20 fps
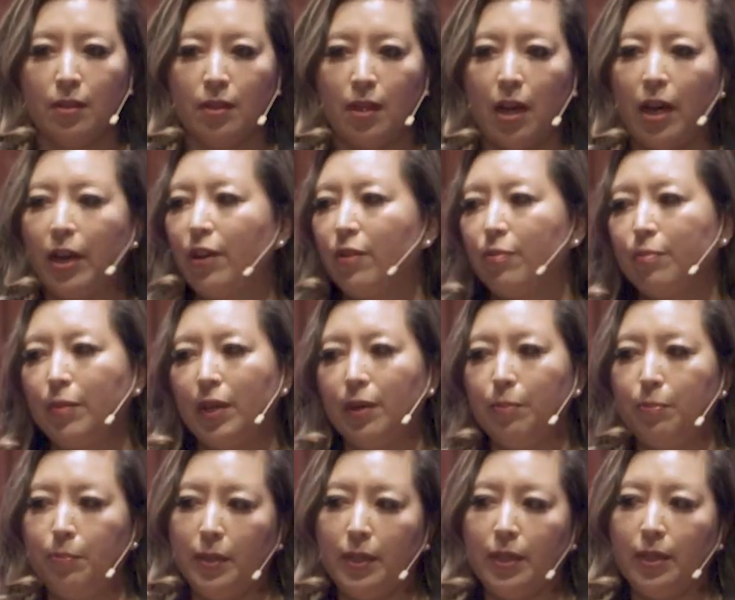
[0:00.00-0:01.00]
I have
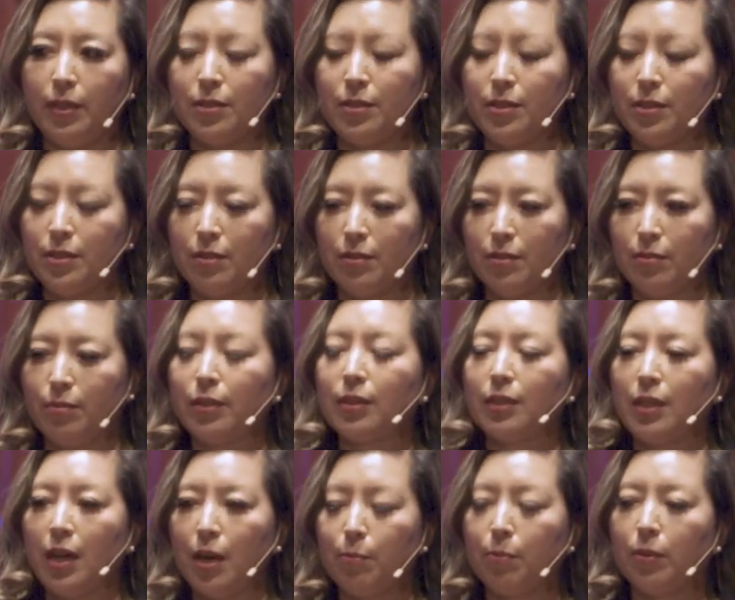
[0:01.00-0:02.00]
made peace with
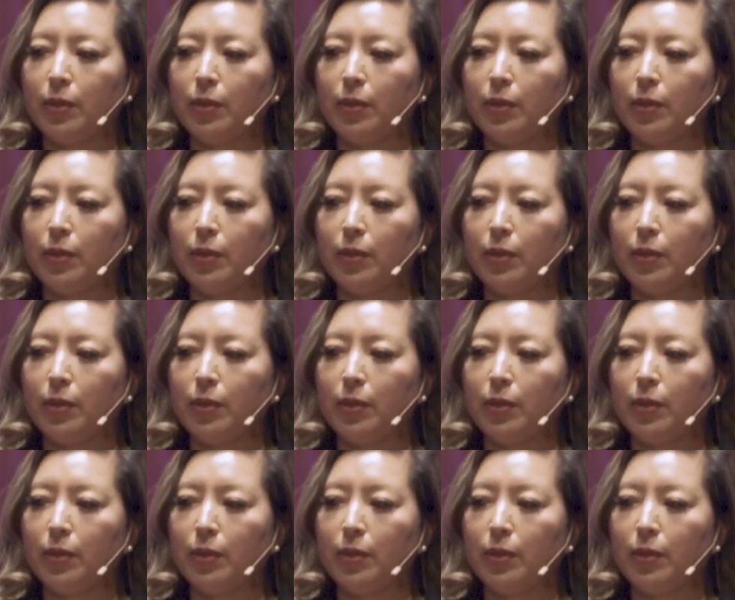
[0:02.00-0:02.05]
that